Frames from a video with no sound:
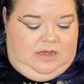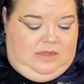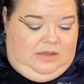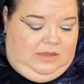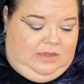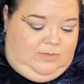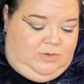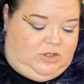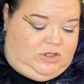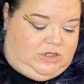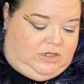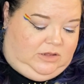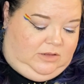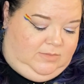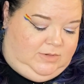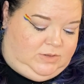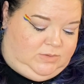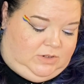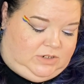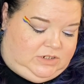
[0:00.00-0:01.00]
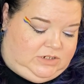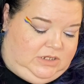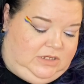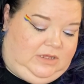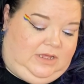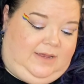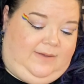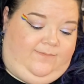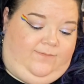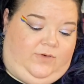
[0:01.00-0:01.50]
Let me, let me swatch the
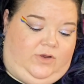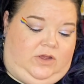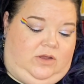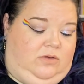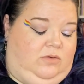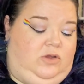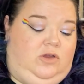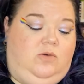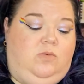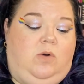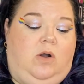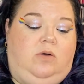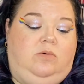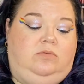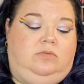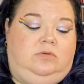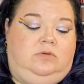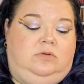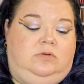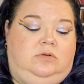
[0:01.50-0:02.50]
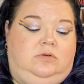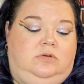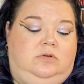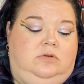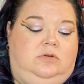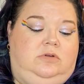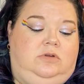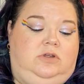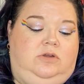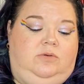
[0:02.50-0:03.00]
glam for you. You won't.
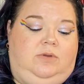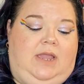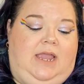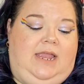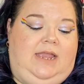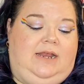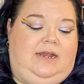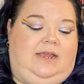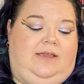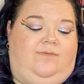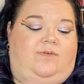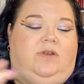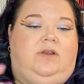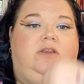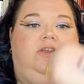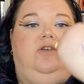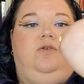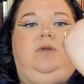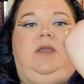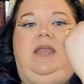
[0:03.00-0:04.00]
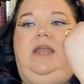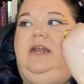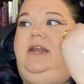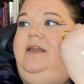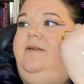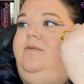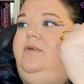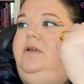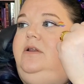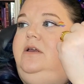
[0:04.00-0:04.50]
You can't even. You can't
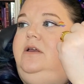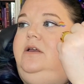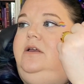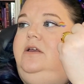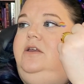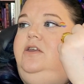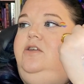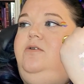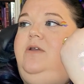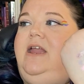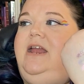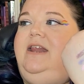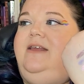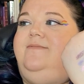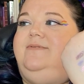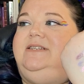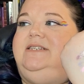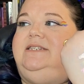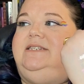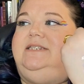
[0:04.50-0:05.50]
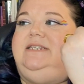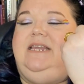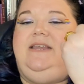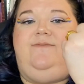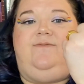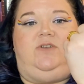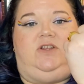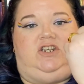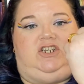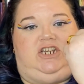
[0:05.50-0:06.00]
even, you can't even see
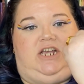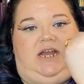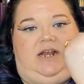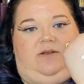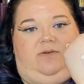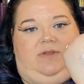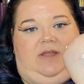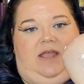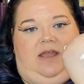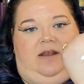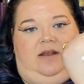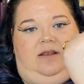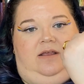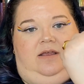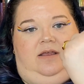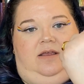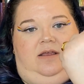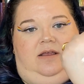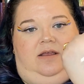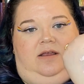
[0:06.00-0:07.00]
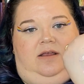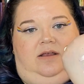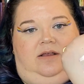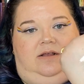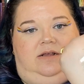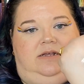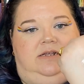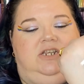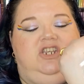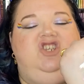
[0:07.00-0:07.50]
for the shine on that.
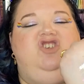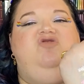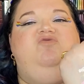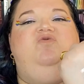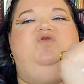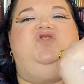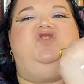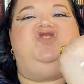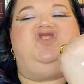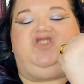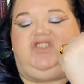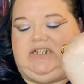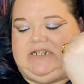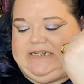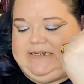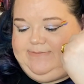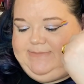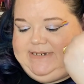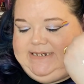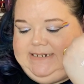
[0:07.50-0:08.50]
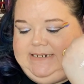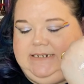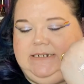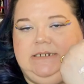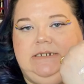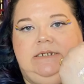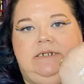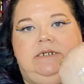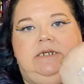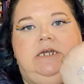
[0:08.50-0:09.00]
Stop it.
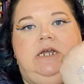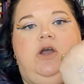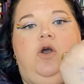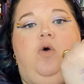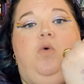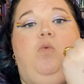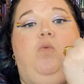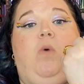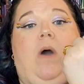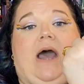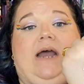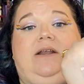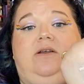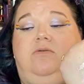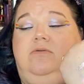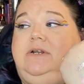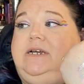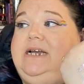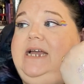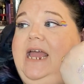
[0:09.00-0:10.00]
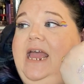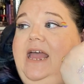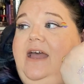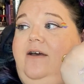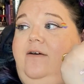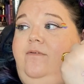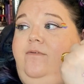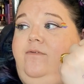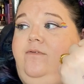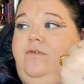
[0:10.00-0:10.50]
Why don't I
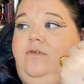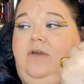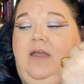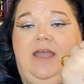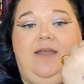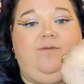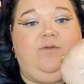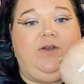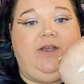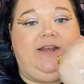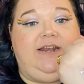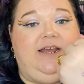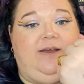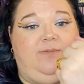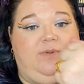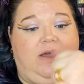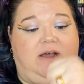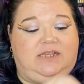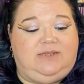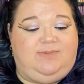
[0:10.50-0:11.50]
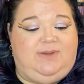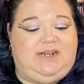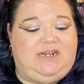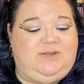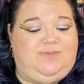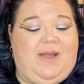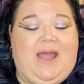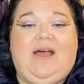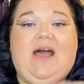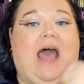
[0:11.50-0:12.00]
have every Adept
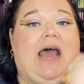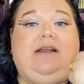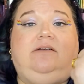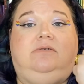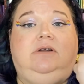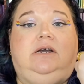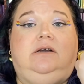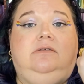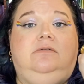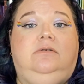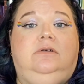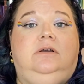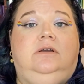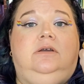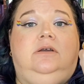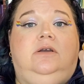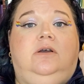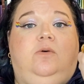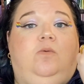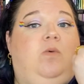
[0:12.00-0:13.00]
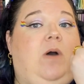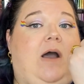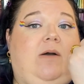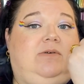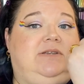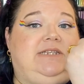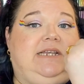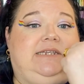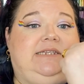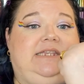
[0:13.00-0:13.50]
Cosmetics palette? I don't know. Why
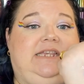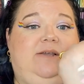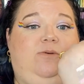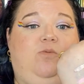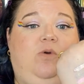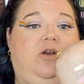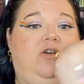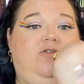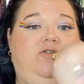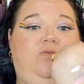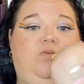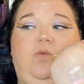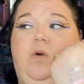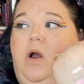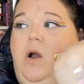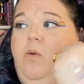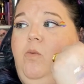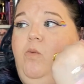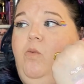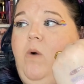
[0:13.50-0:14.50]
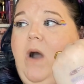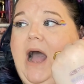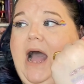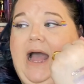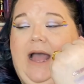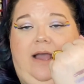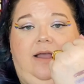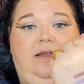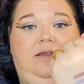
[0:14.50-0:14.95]
was I sleep? Where, where, why?